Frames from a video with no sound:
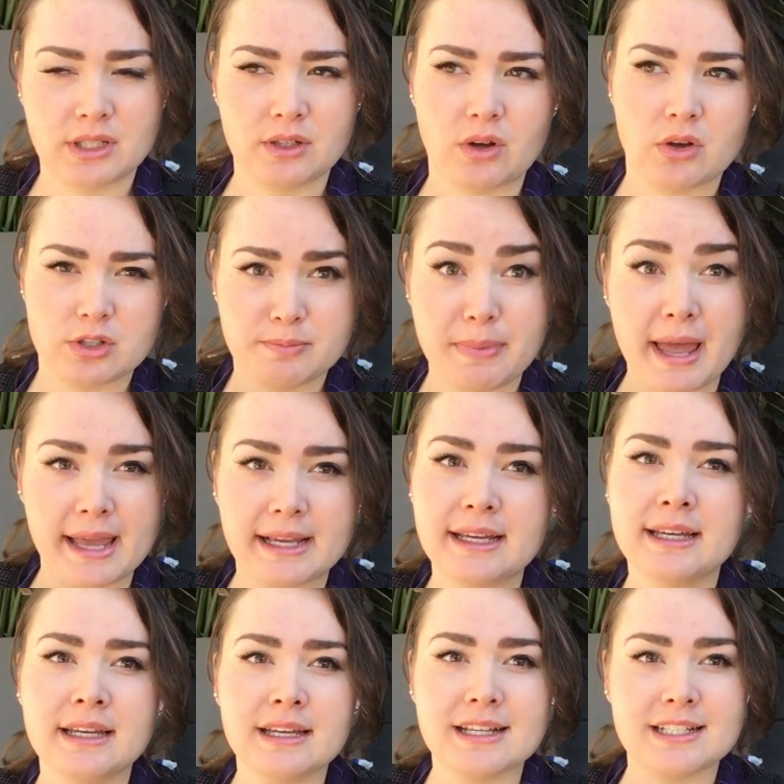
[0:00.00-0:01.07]
goes
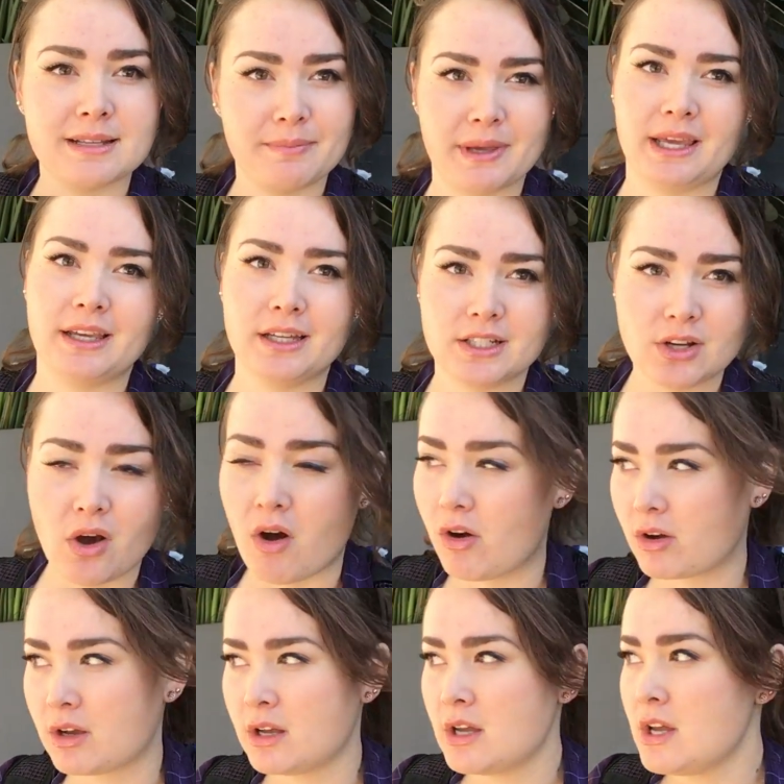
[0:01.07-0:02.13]
back into being a dog.
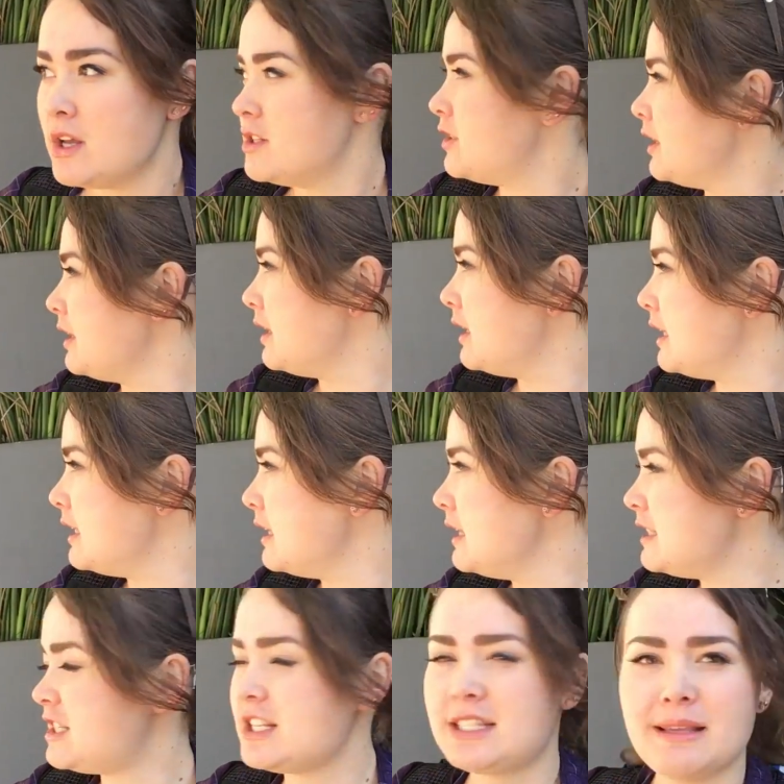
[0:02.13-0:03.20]
So
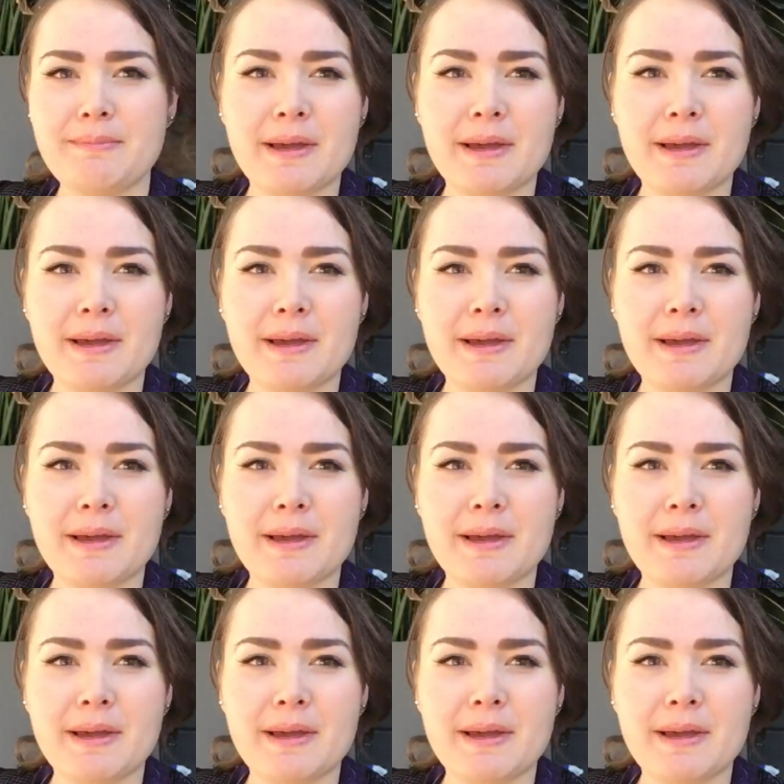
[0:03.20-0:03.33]
it's just a